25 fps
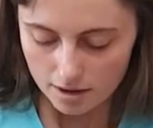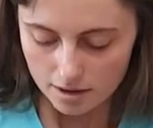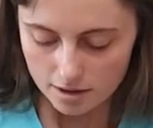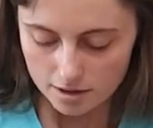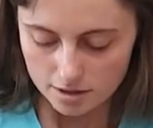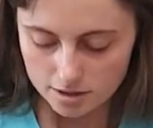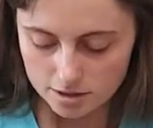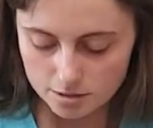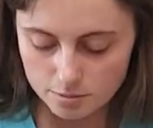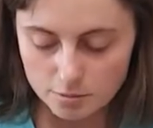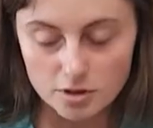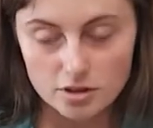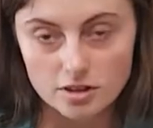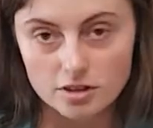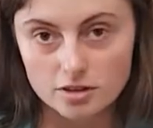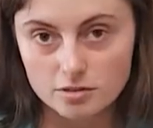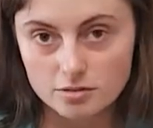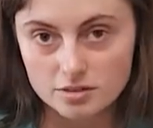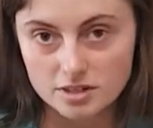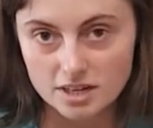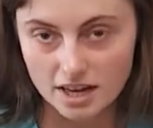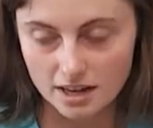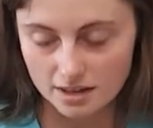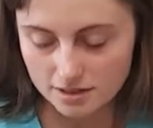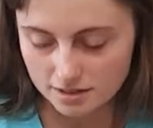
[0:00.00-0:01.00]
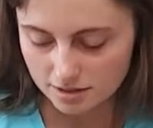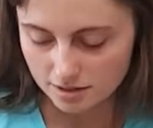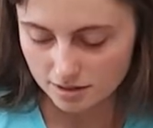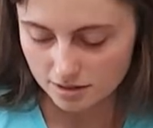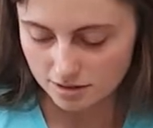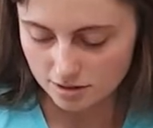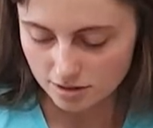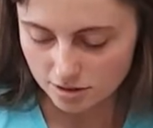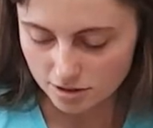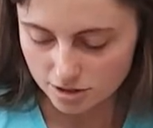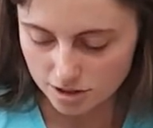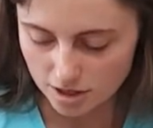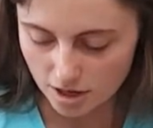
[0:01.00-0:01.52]
smooth it all down so there's
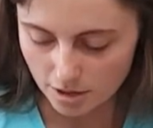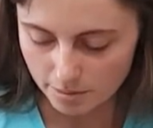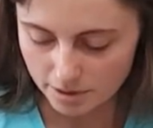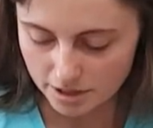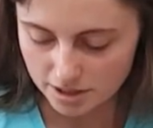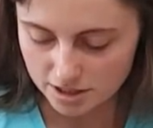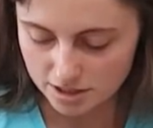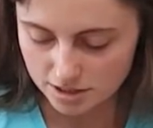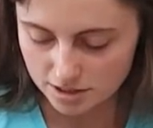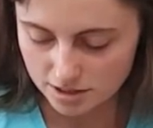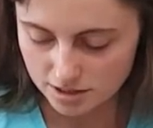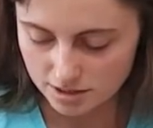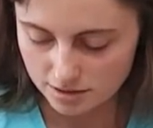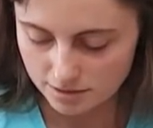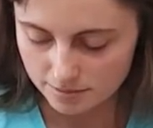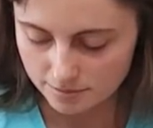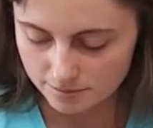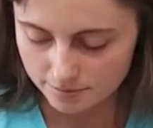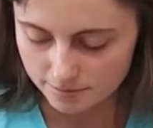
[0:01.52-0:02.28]
no sharp edges.